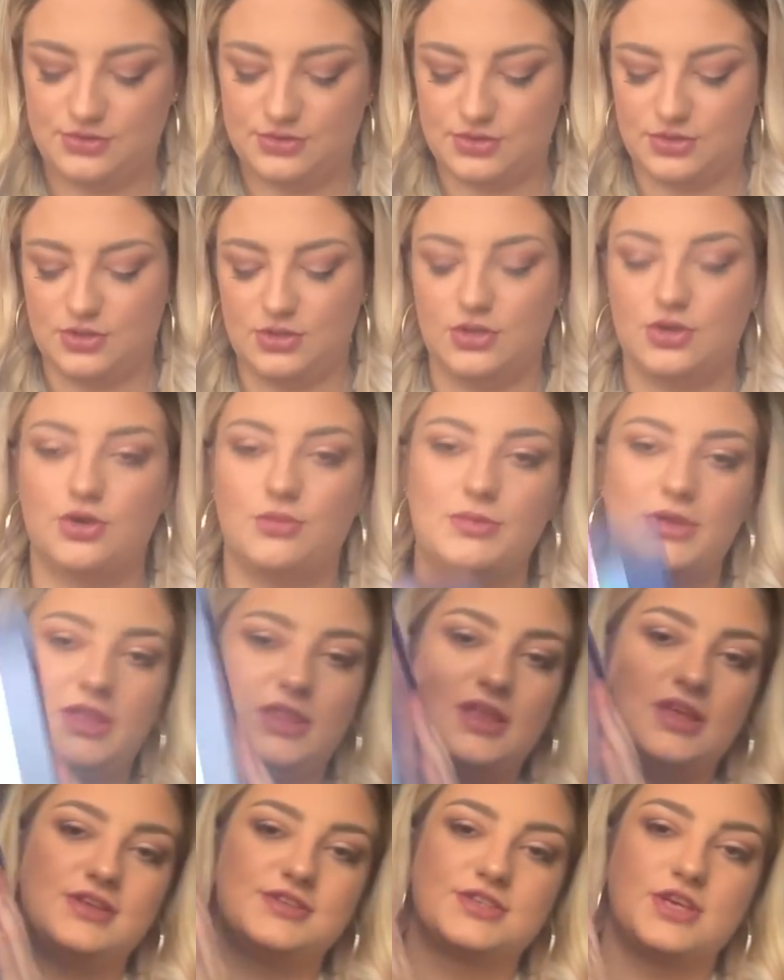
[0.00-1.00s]
uncle got me
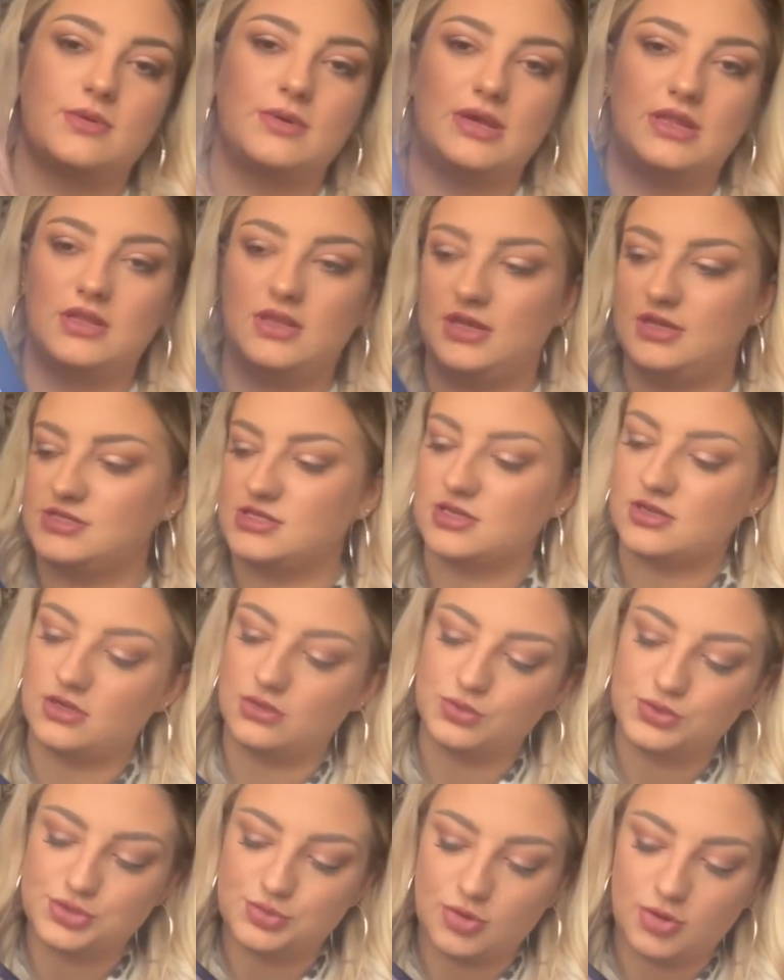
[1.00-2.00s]
the Zoella, uh,
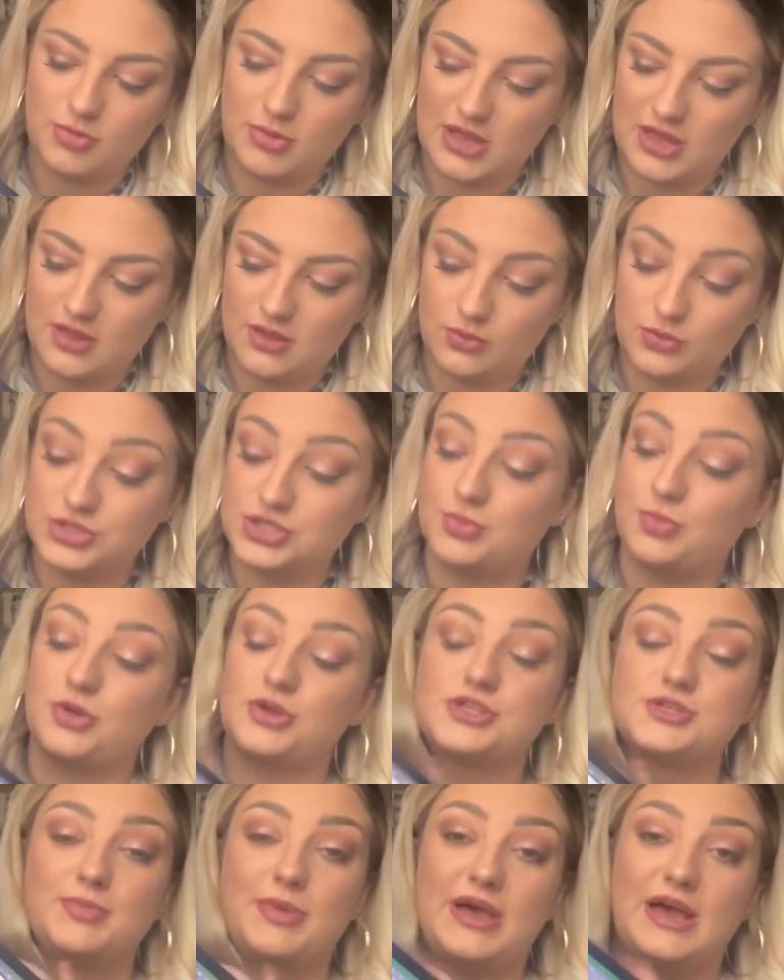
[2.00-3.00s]
called Wish Upon a, Wish Upon
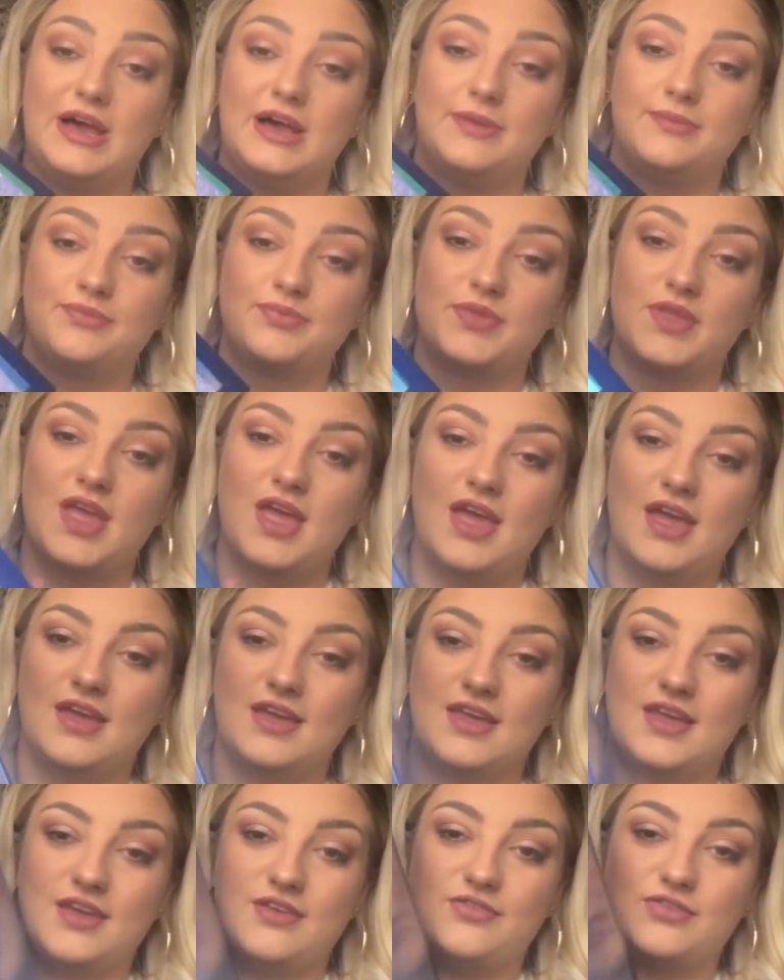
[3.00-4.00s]
a Spa
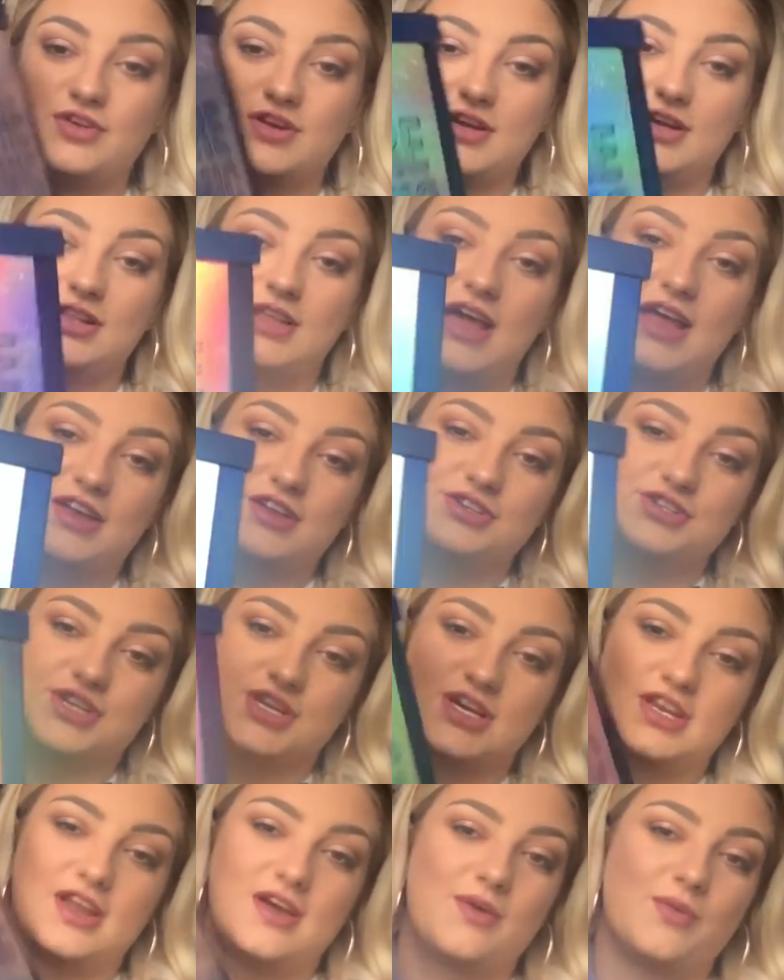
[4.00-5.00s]
gift
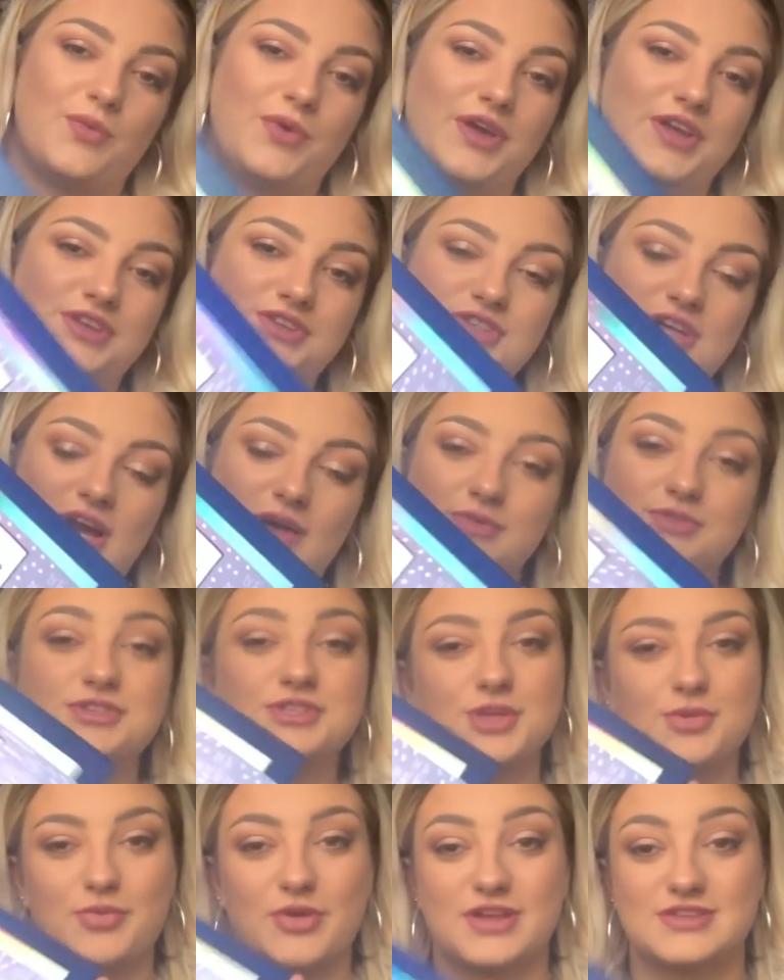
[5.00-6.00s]
collection, which I was
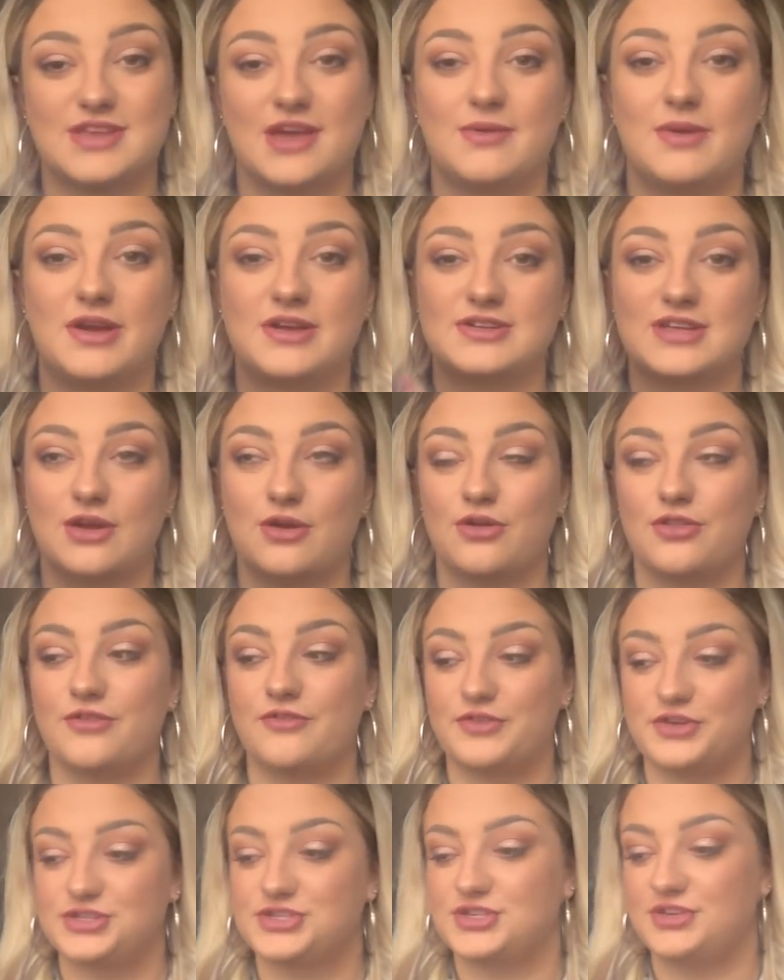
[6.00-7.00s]
super excited about because I got the
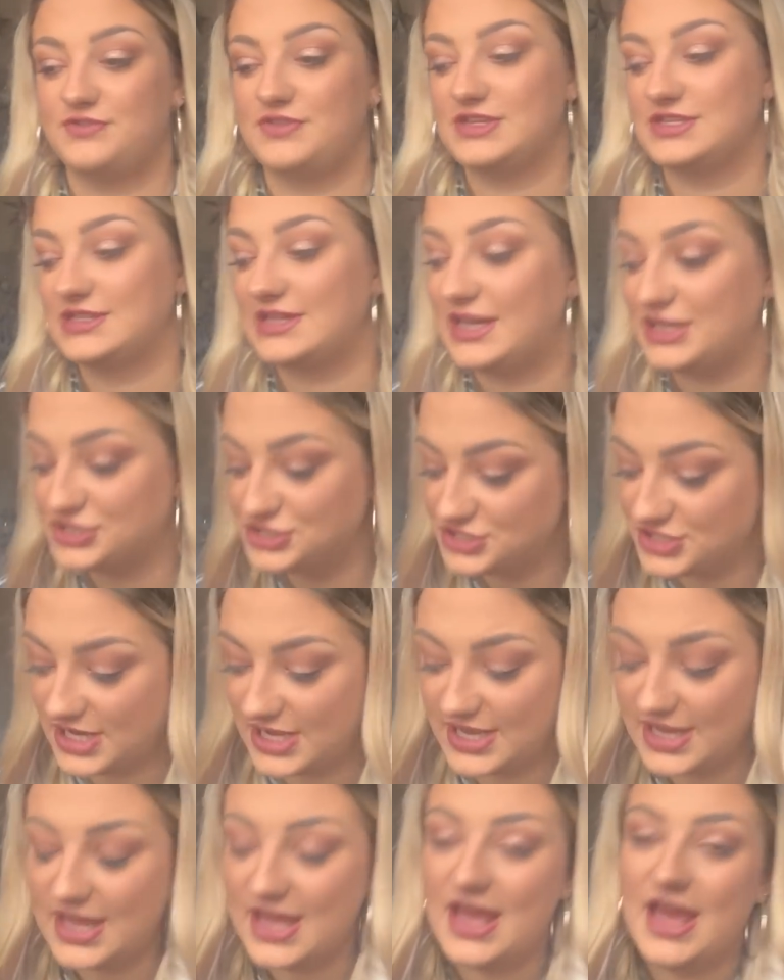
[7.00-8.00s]
version of this last
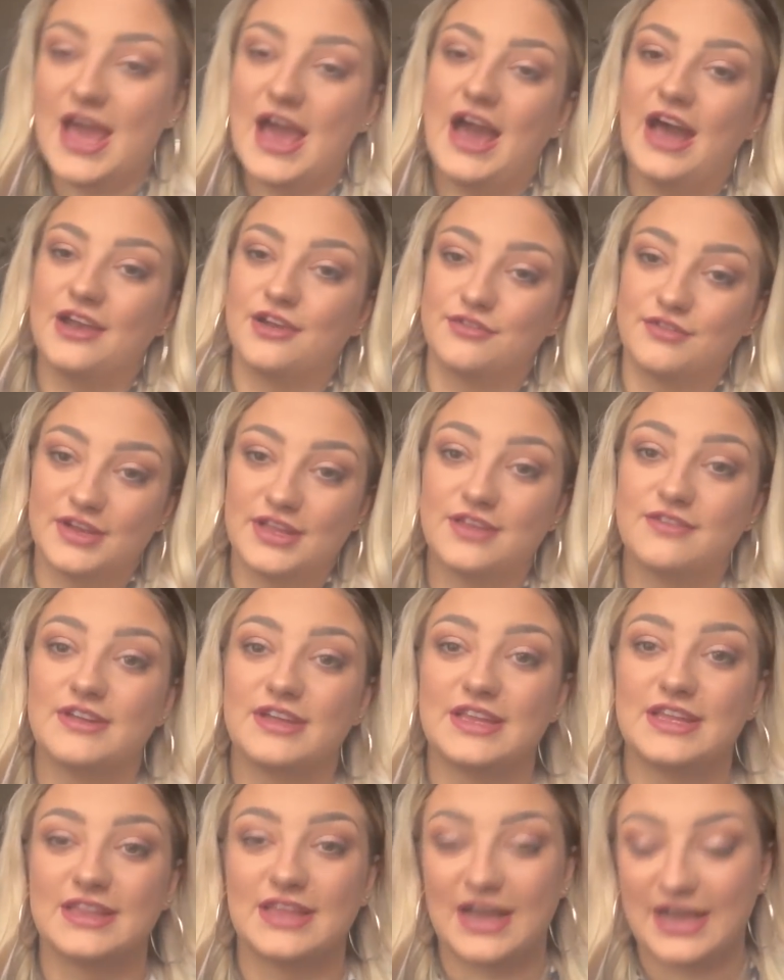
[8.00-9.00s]
year and I really,
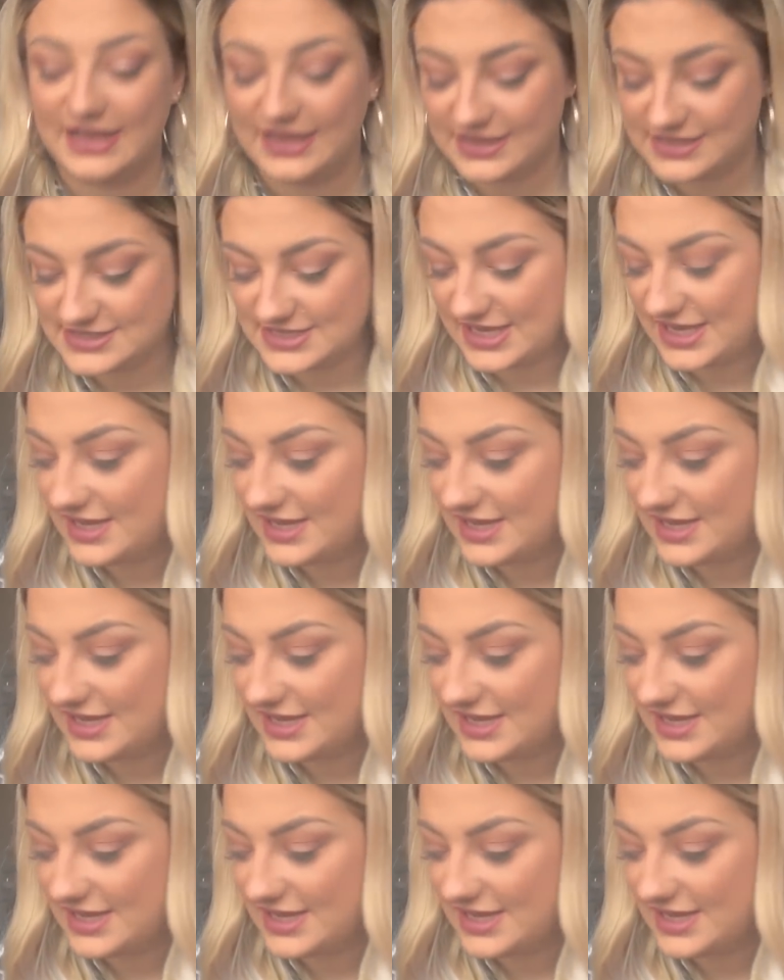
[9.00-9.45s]
really liked